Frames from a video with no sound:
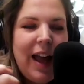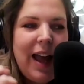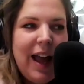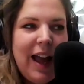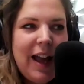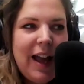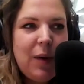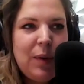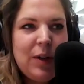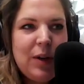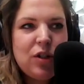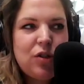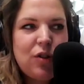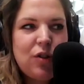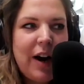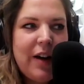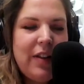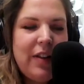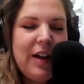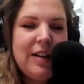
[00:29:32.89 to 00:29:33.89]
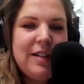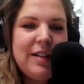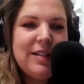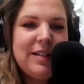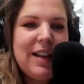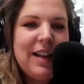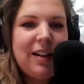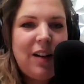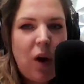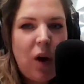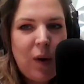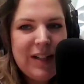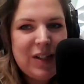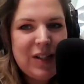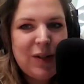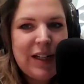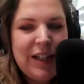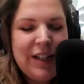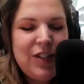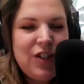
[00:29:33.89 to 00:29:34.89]
"Hey, we should try this." It's like, "No, I
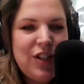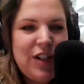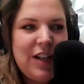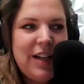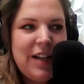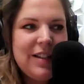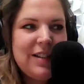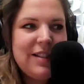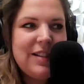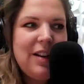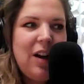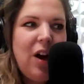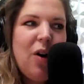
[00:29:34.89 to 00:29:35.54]
don't eat cheese."